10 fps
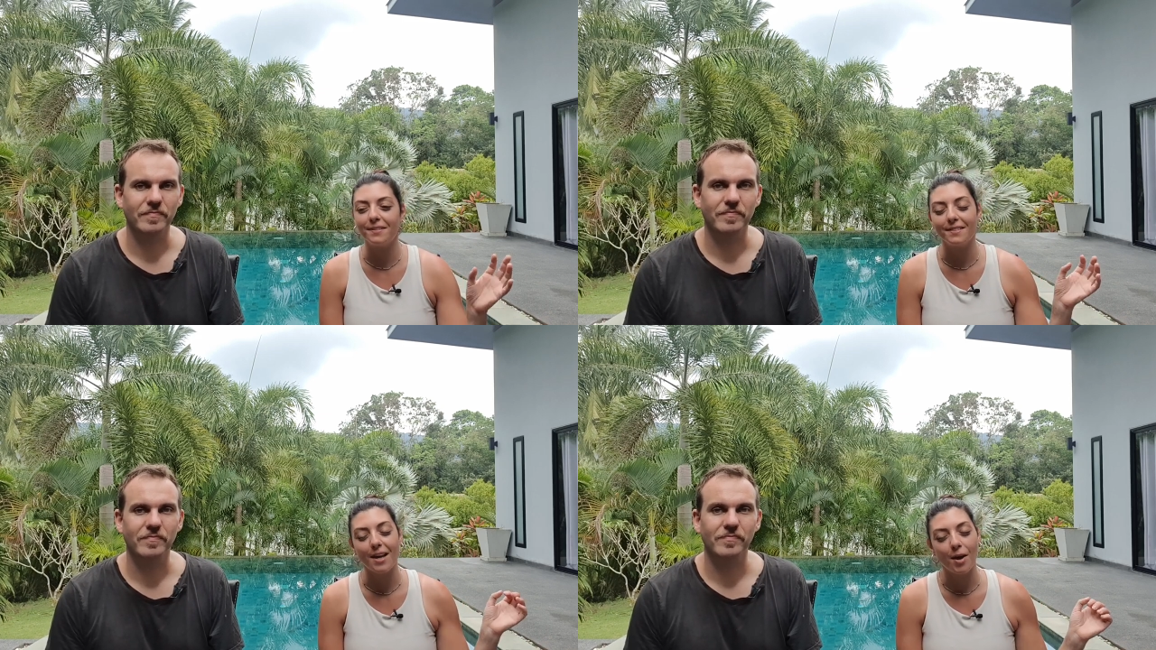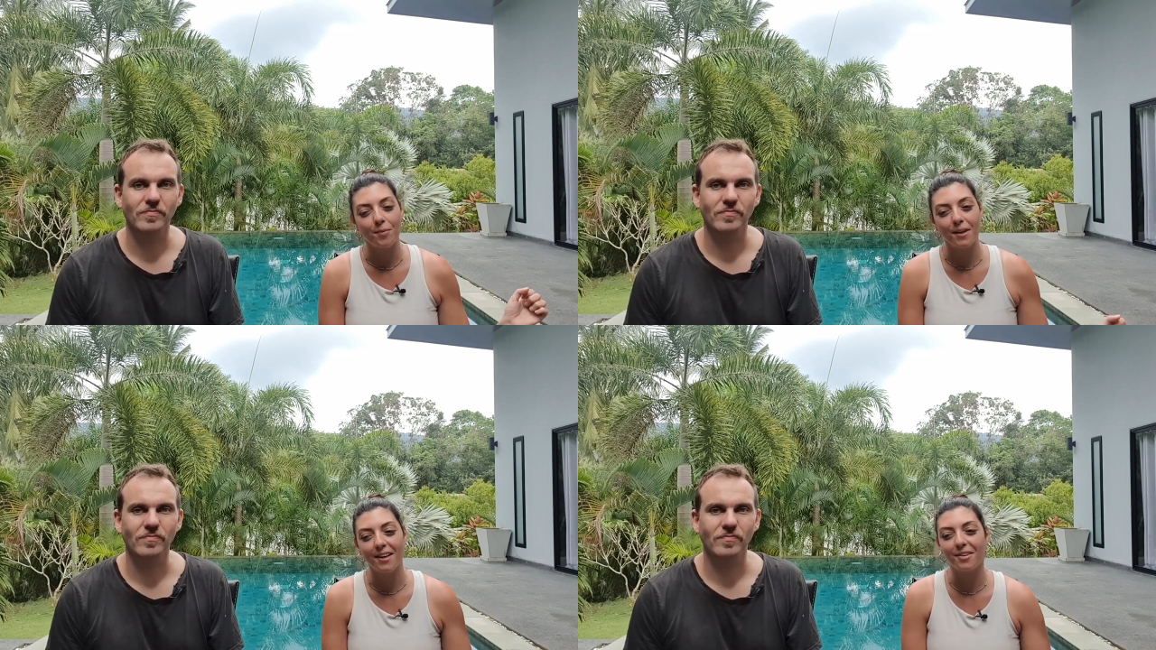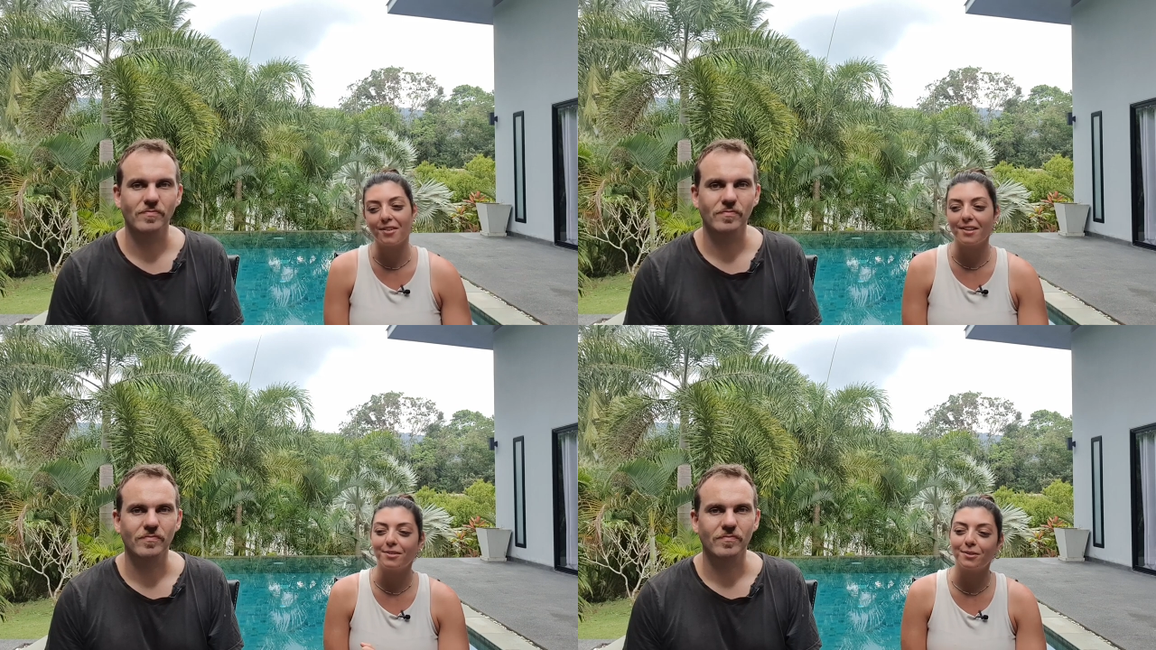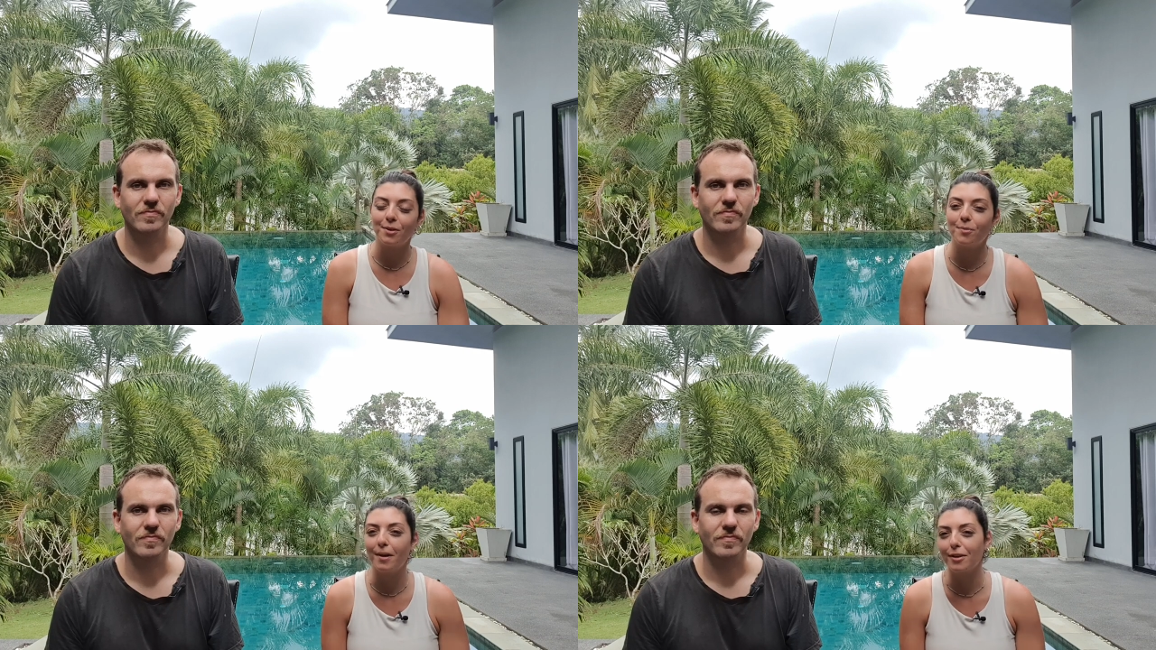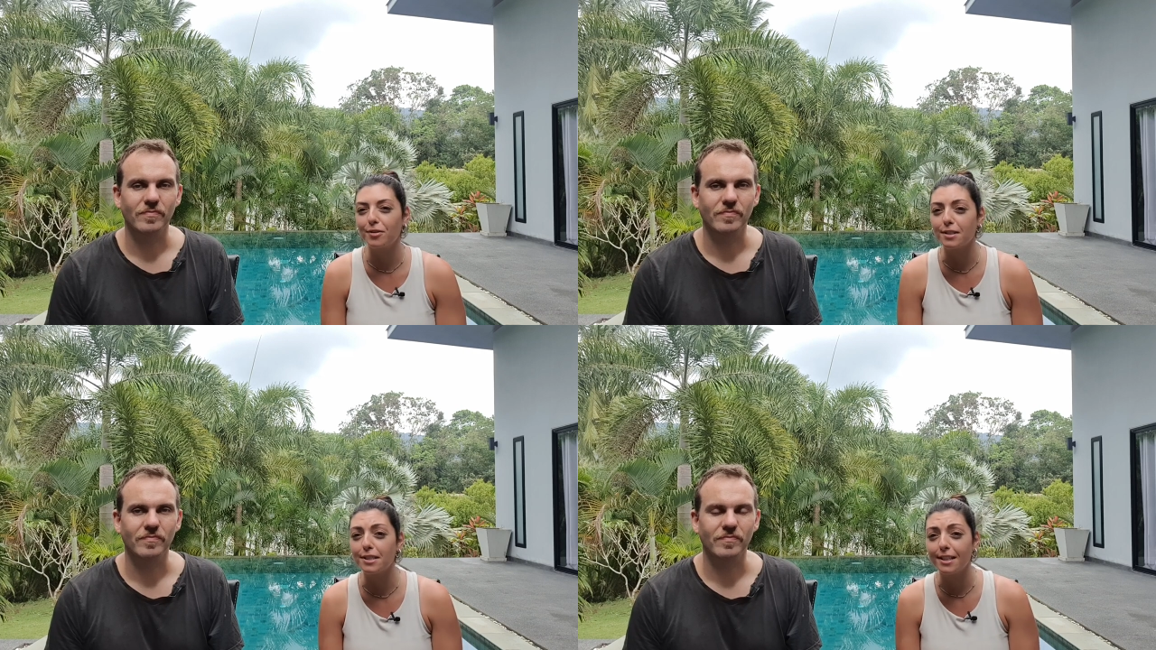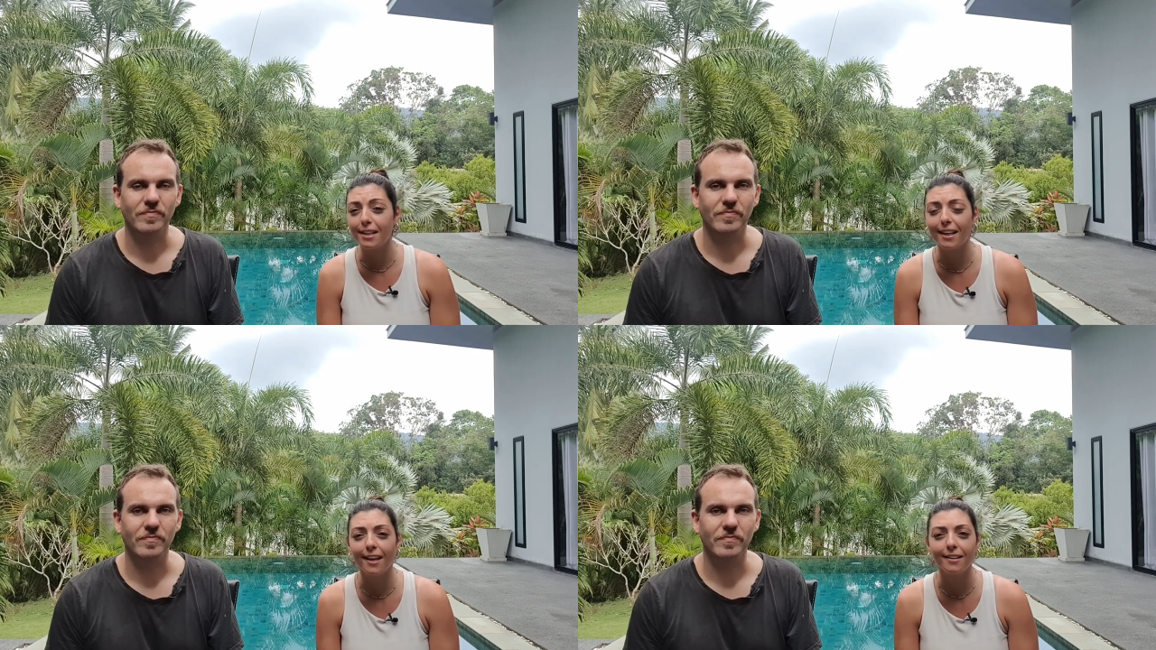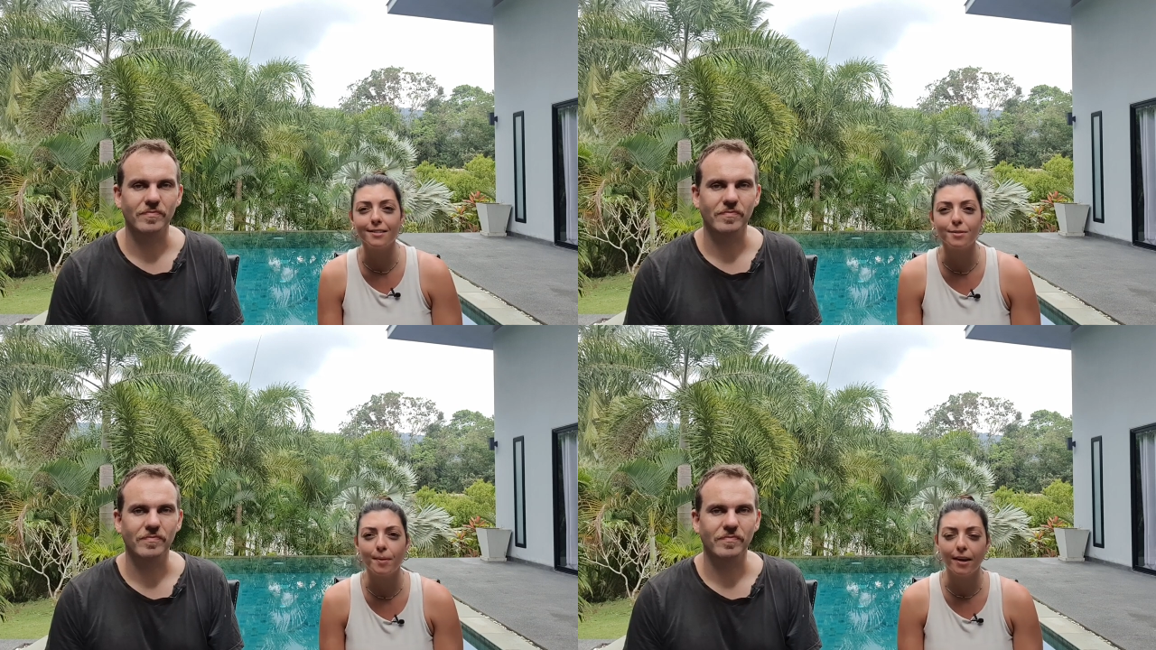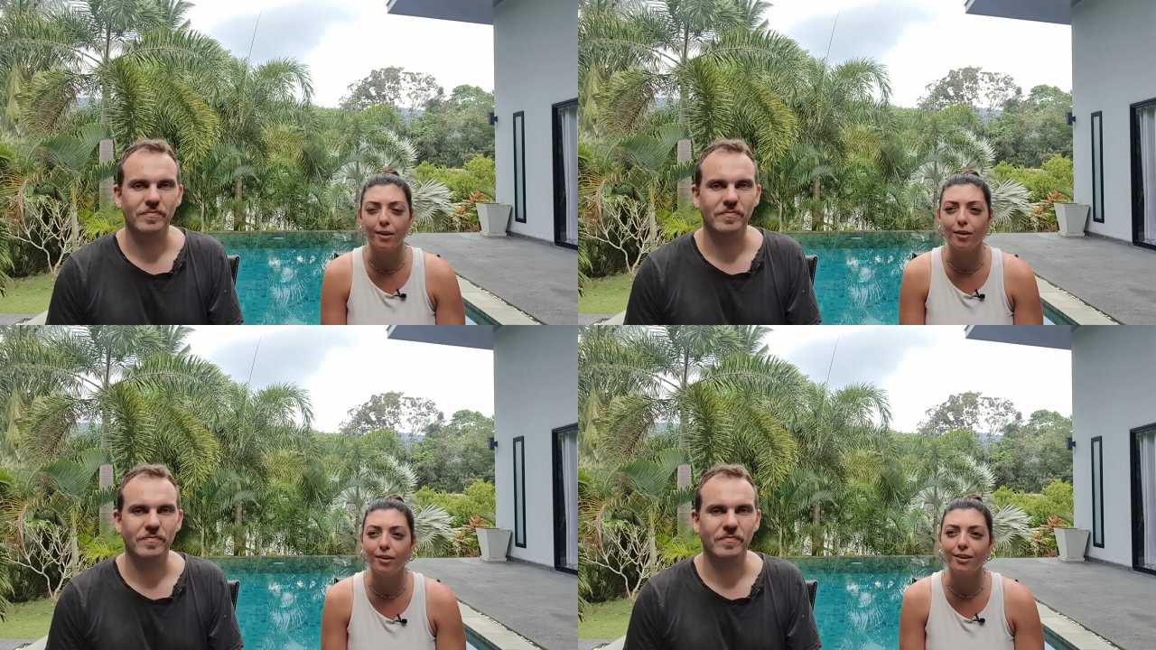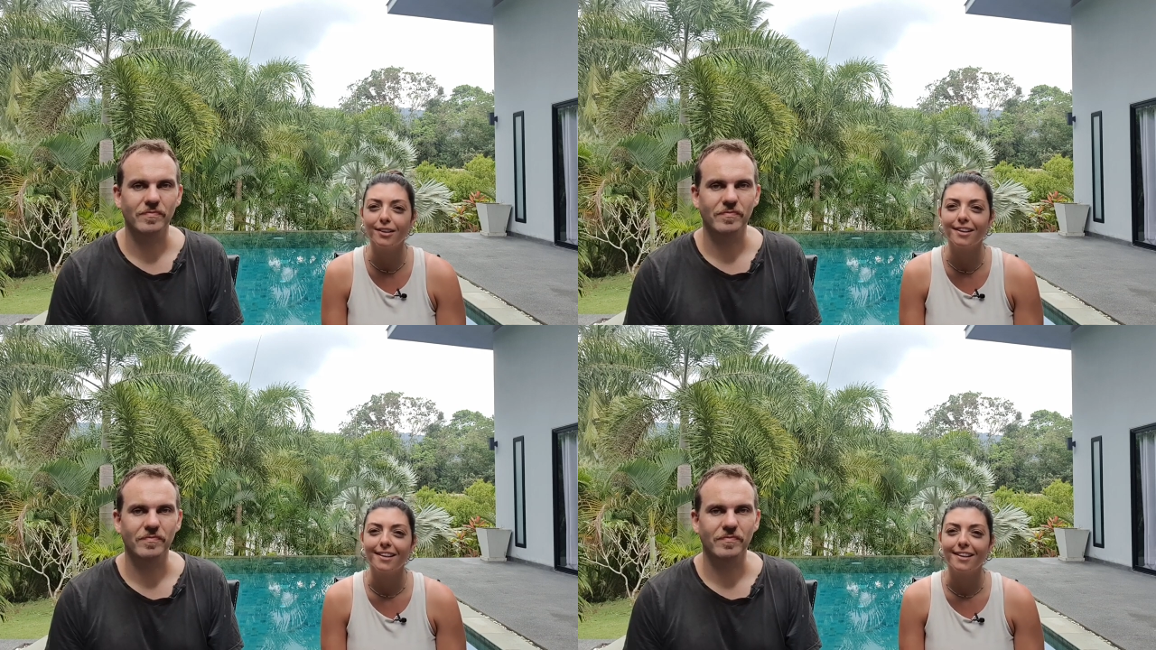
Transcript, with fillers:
Speaker 1: Now I'm getting ready to go back to the city again, Bangkok,